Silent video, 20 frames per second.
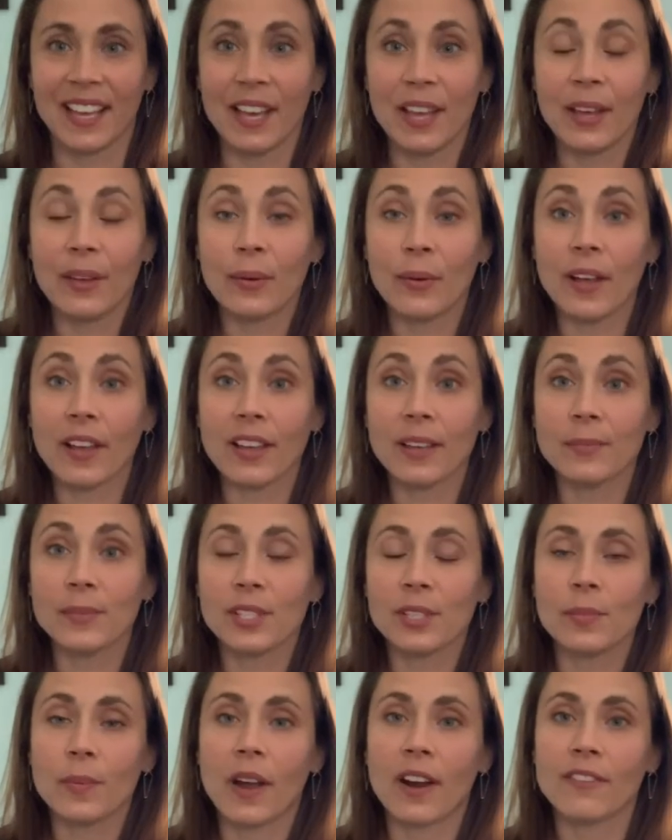Welcome
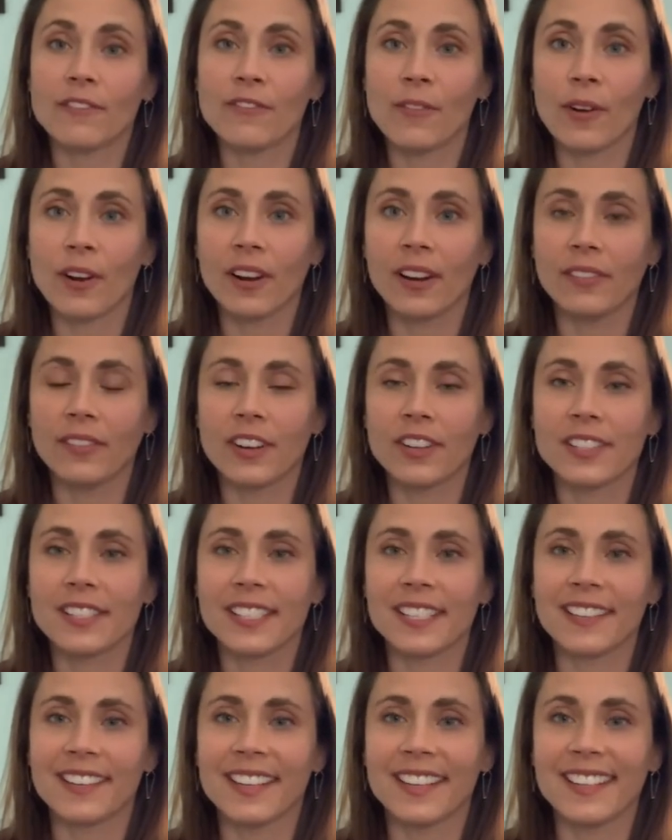to part 4 of our
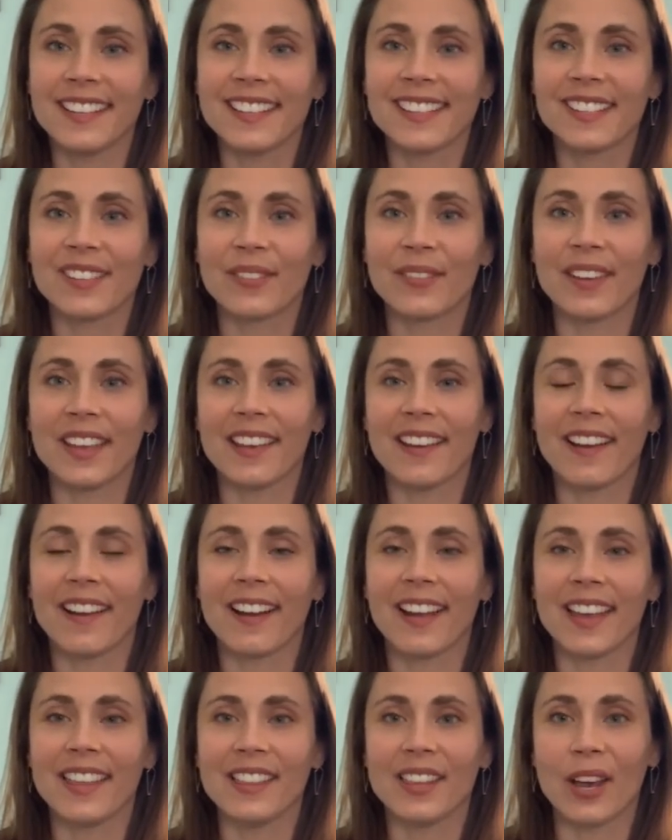series. We are
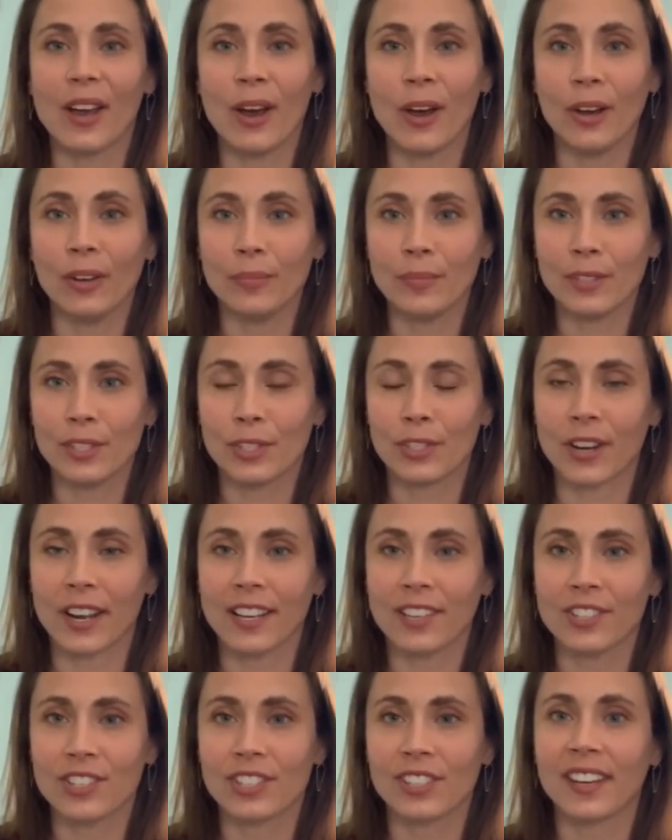in the home
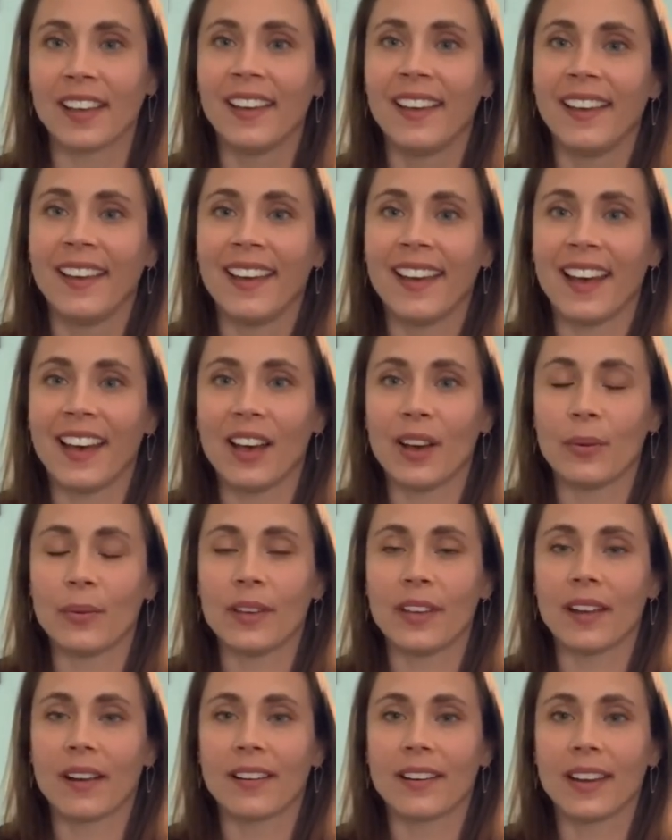stretch.
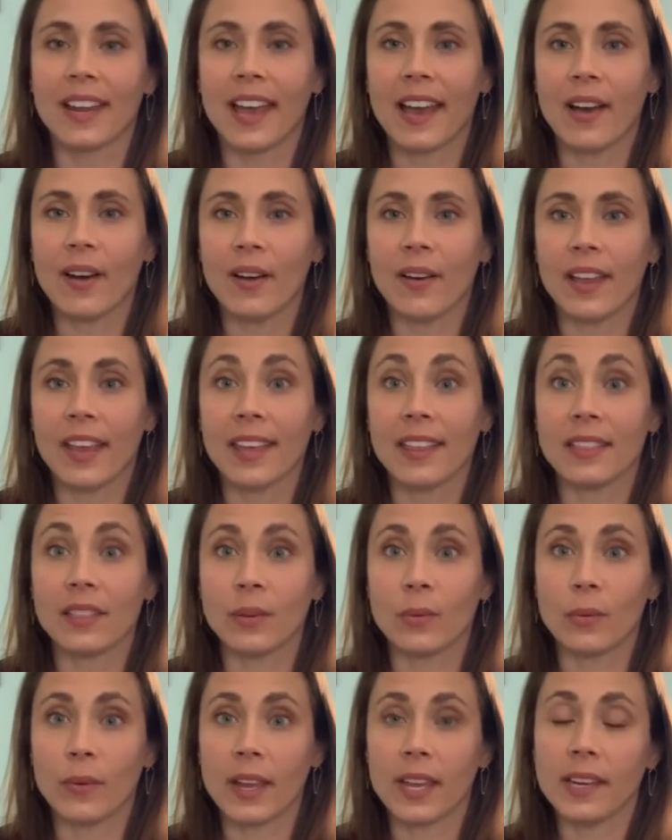We are now in
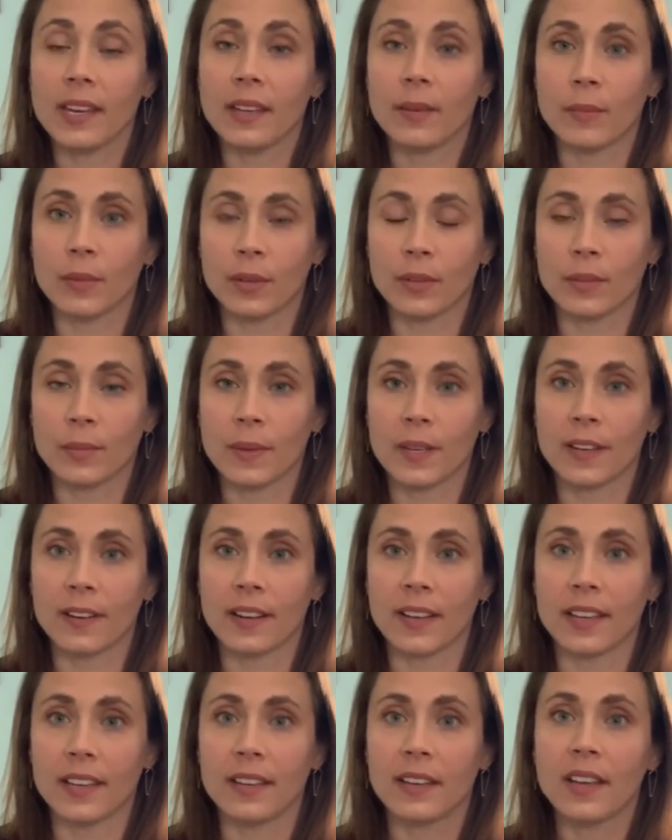the waning moon
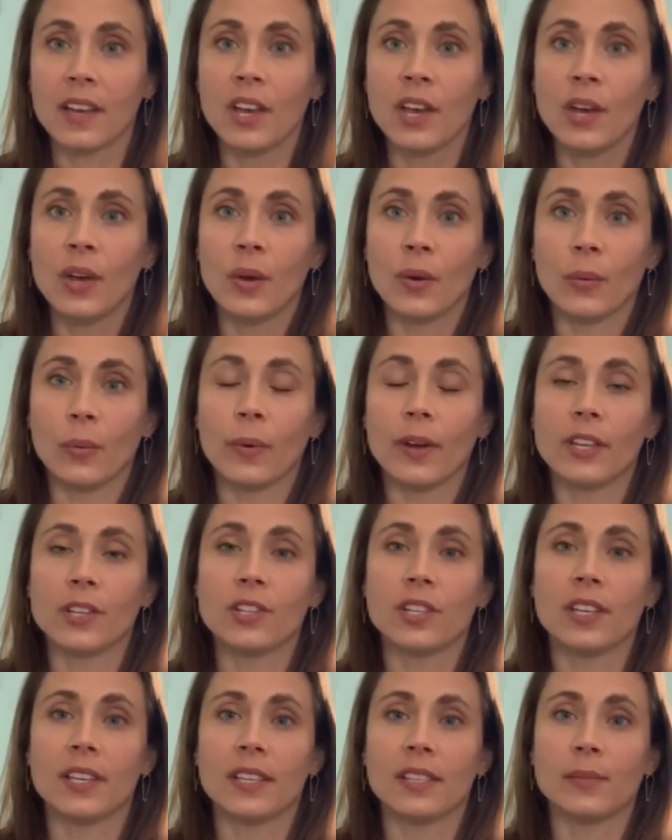period,
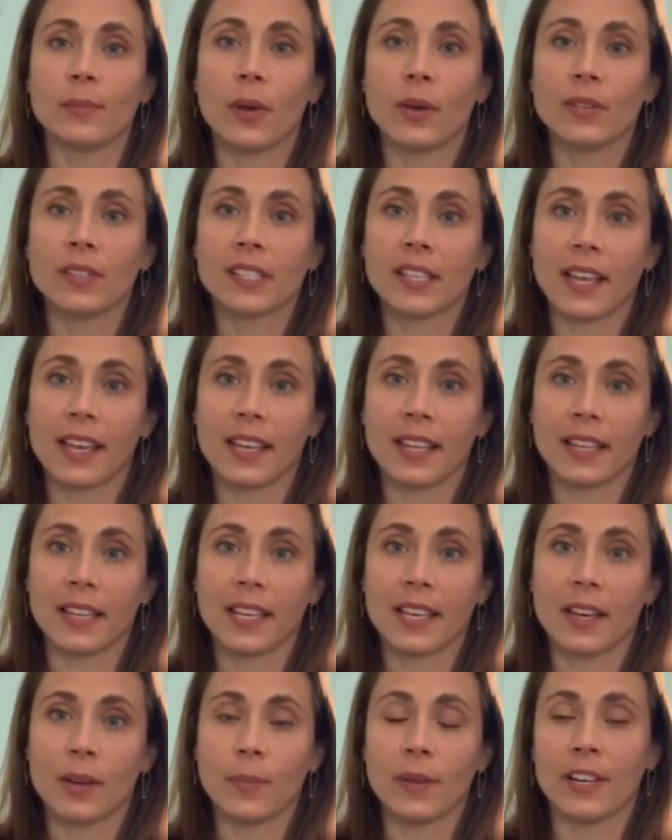which is most
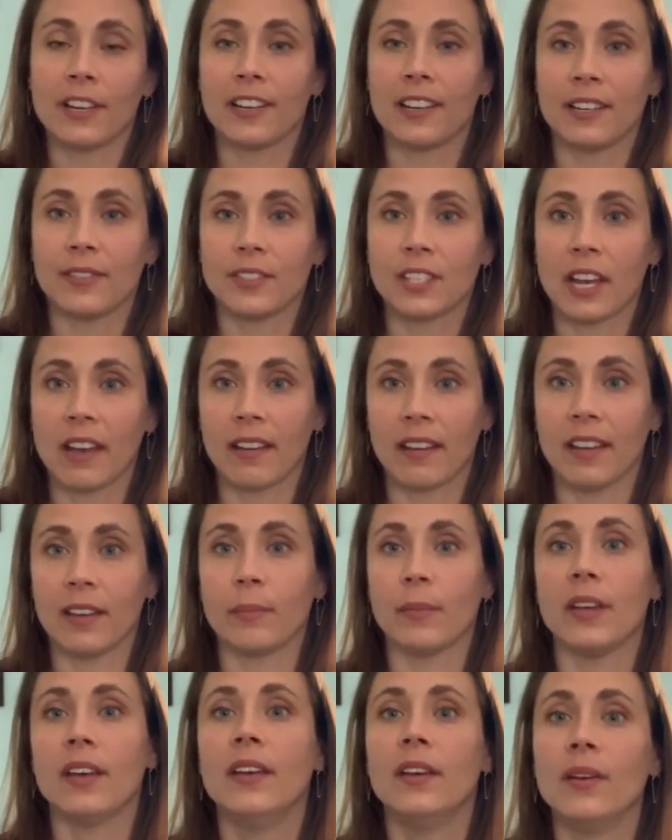likely a period of
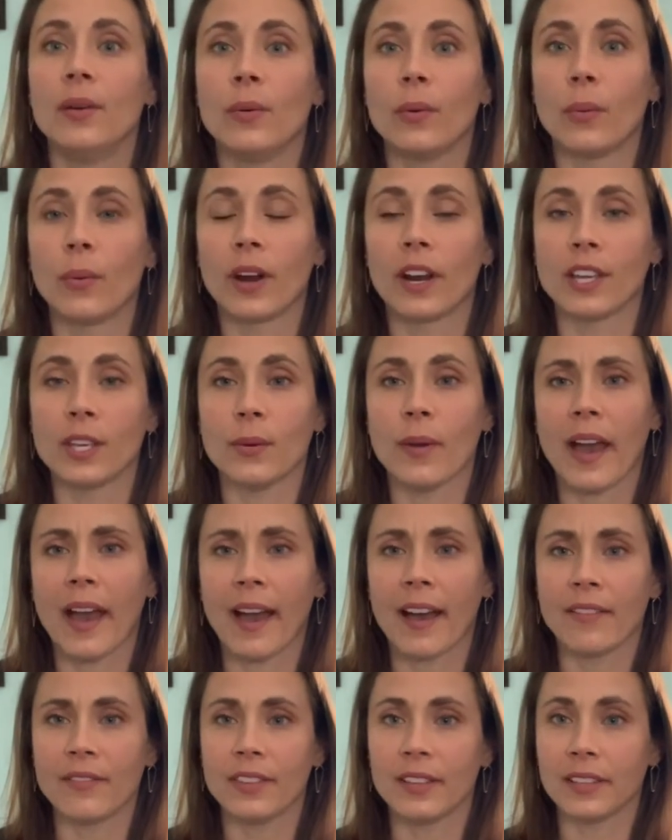time where you
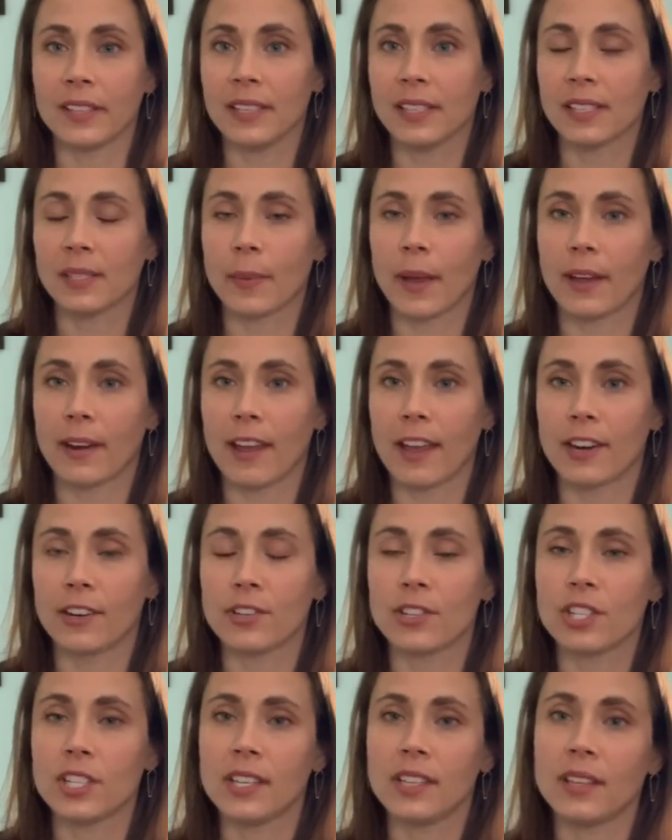have the least amount of
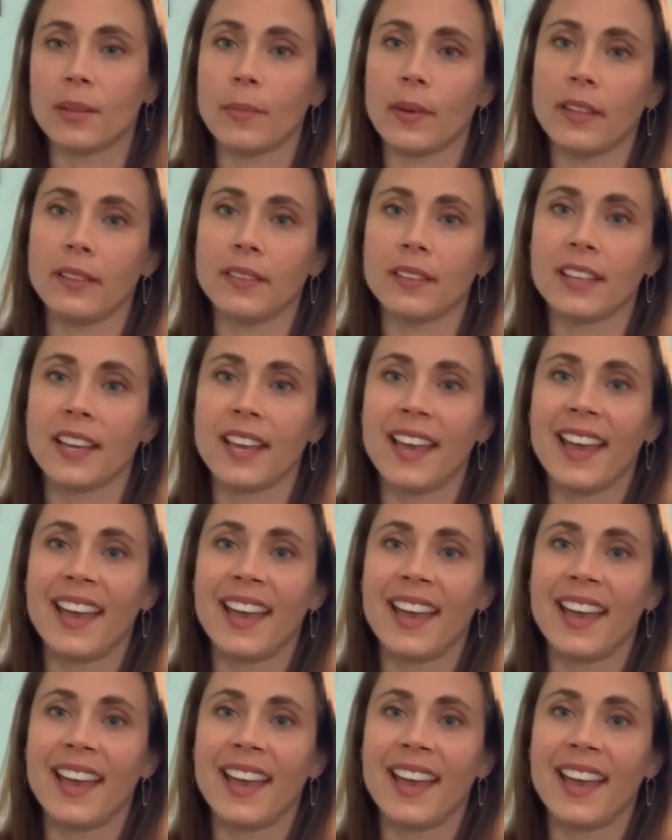energy in the month.